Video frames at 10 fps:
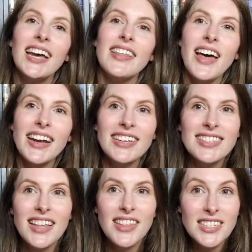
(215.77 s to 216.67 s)
and that is
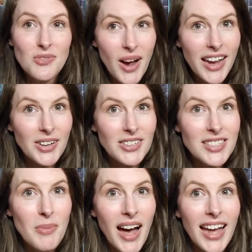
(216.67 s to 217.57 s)
The Diviners
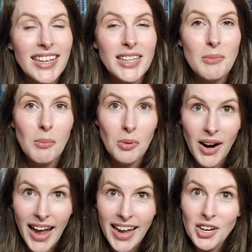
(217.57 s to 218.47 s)
by Libba
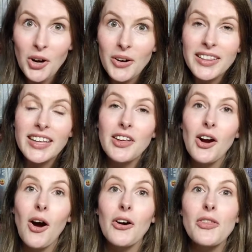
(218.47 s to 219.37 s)
Bray. Currently, there
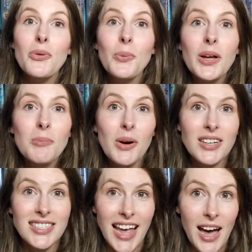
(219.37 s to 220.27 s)
are three
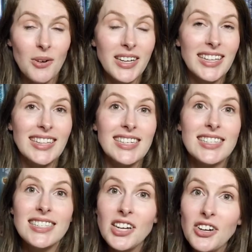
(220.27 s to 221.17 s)
books out in this
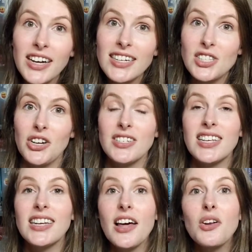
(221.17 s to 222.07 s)
series. There is
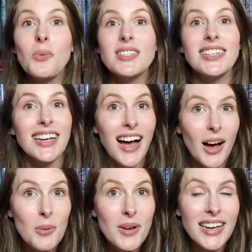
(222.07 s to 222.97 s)
another one to
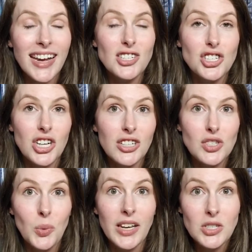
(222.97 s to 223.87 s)
come next year in
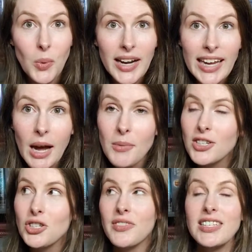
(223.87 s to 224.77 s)
2020. I'm not
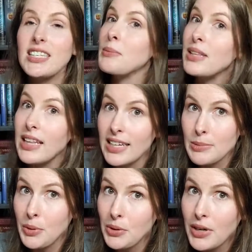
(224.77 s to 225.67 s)
sure if that's going to be the last
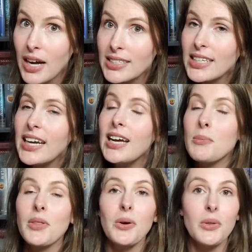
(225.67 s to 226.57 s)
book or not,
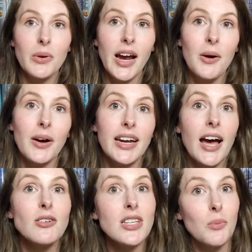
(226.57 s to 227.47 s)
but there are three out right
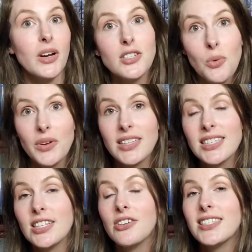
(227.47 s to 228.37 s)
now, so I'm wanting to read the
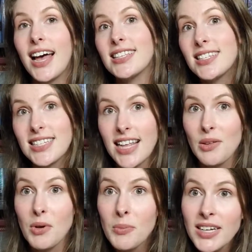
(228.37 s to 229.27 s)
series as it is at the
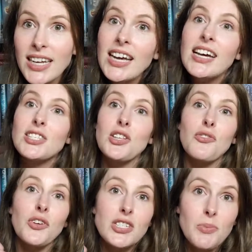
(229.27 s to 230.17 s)
moment. So the
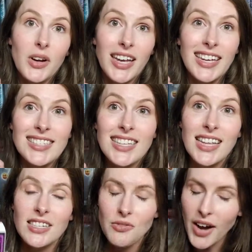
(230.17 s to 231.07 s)
first book is
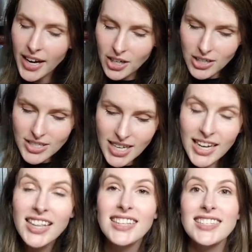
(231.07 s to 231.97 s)
The Diviners,
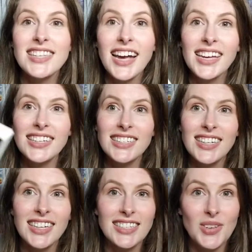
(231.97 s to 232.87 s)
the second
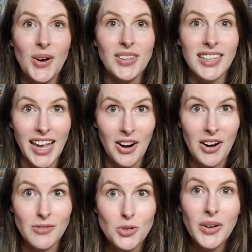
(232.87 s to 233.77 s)
is called Lair
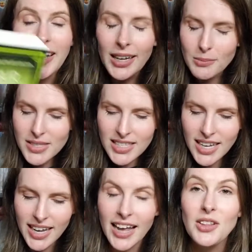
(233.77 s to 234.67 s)
of Dreams,
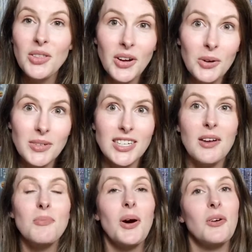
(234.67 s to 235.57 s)
and the third, which
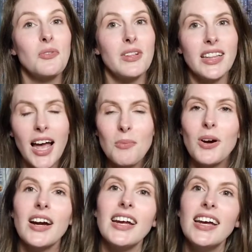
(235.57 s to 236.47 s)
I'm borrowing from the
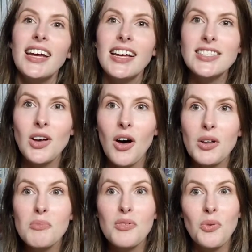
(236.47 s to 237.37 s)
library, is
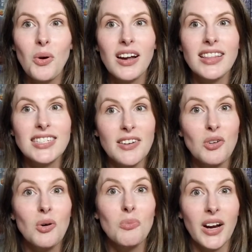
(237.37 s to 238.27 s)
called Before the
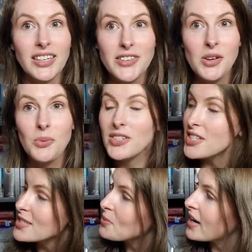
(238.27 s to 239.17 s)
Devil Breaks You, which
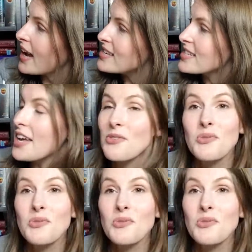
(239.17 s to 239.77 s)
this one has a